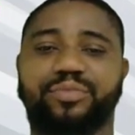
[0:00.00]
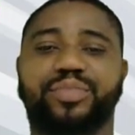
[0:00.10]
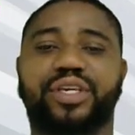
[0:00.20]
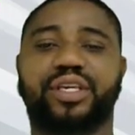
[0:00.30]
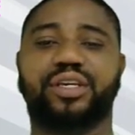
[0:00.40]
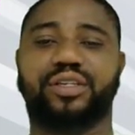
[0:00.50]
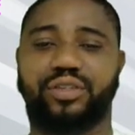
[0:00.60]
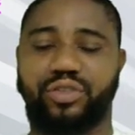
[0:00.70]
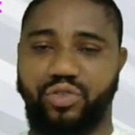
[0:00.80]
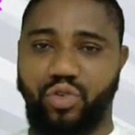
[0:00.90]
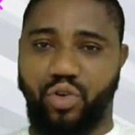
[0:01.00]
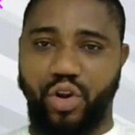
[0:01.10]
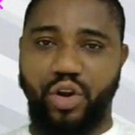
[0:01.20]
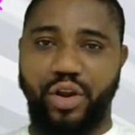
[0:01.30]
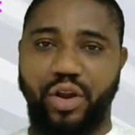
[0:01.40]
B.
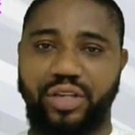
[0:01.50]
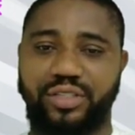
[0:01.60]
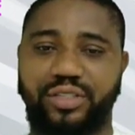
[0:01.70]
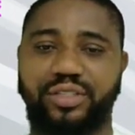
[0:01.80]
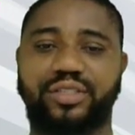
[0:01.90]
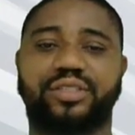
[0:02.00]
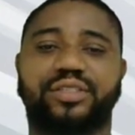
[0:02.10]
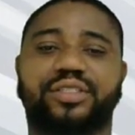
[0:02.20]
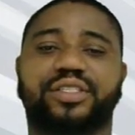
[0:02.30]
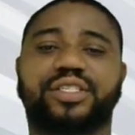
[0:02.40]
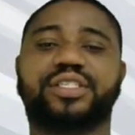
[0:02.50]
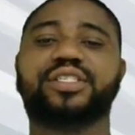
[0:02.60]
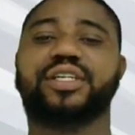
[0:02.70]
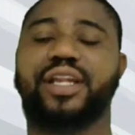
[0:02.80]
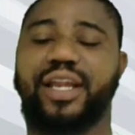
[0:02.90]
Nucleus,
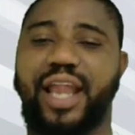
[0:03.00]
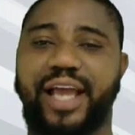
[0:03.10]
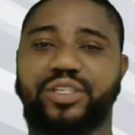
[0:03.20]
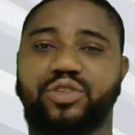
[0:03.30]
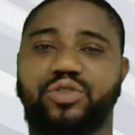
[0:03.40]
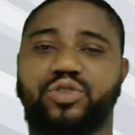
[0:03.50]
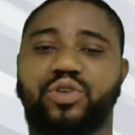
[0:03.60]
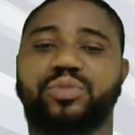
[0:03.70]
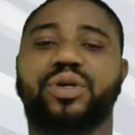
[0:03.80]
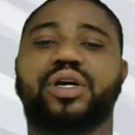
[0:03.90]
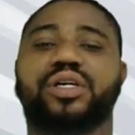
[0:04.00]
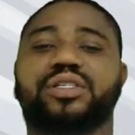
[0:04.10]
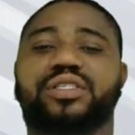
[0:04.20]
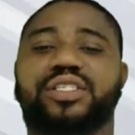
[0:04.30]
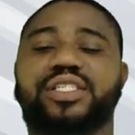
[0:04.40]
C. Lysosome,
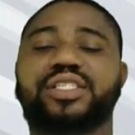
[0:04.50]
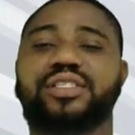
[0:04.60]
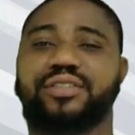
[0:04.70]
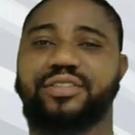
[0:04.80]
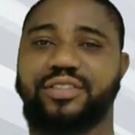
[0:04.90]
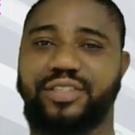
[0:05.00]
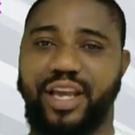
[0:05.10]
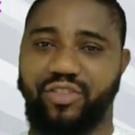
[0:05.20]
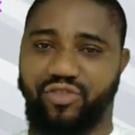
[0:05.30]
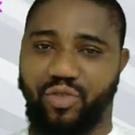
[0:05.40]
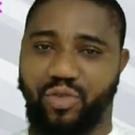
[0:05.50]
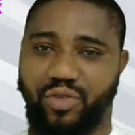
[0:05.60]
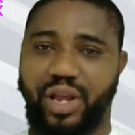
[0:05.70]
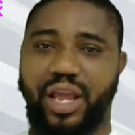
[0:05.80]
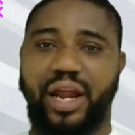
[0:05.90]
D. Central.
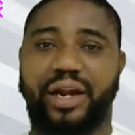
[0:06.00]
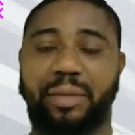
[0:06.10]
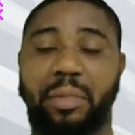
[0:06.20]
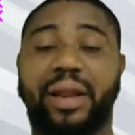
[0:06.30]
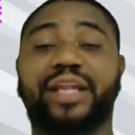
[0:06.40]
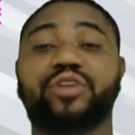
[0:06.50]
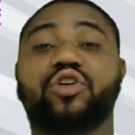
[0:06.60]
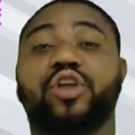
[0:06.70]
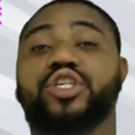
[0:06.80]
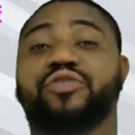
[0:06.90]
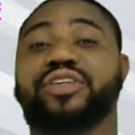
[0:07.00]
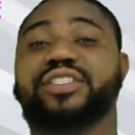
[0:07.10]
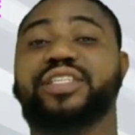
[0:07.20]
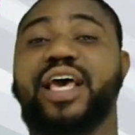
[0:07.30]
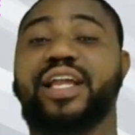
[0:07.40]
Remember that the nucleus of a
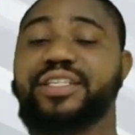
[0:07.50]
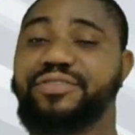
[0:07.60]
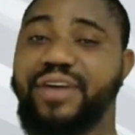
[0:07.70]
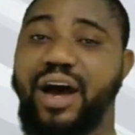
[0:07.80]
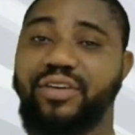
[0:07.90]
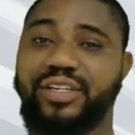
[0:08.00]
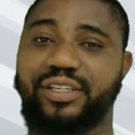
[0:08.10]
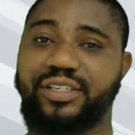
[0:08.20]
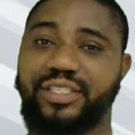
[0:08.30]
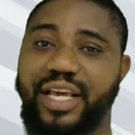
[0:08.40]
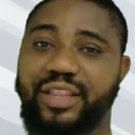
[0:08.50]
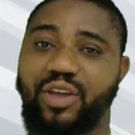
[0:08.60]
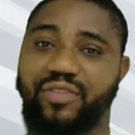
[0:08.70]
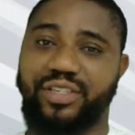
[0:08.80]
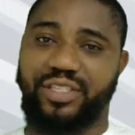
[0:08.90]
cell is found in the
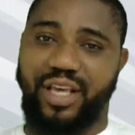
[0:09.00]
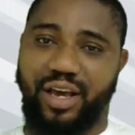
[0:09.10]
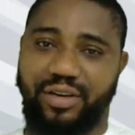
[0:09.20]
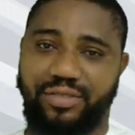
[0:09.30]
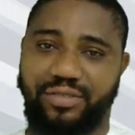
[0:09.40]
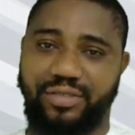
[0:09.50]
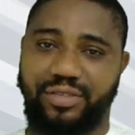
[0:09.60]
center of a cell.